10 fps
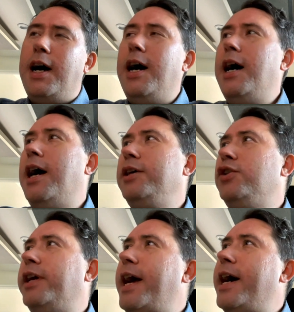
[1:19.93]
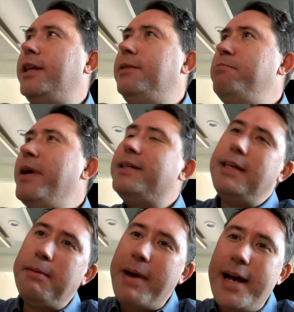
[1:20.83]
Uh, you could add
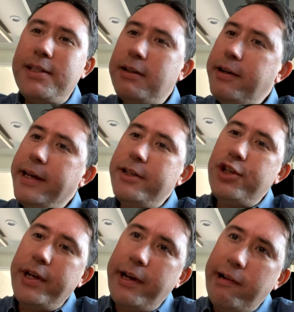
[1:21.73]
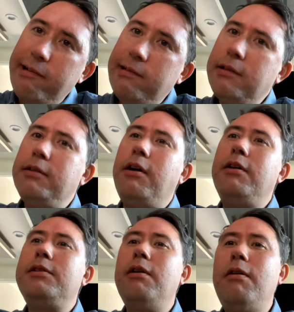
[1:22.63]
mixing, mastering engineer
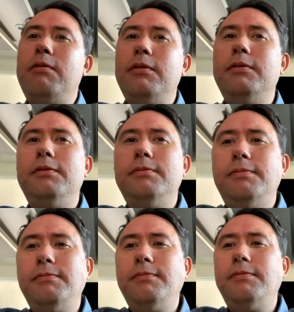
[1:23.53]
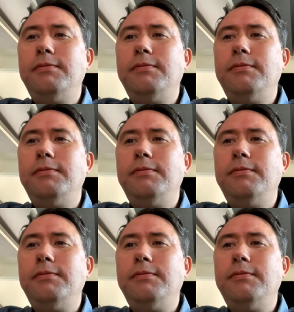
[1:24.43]
also. All right.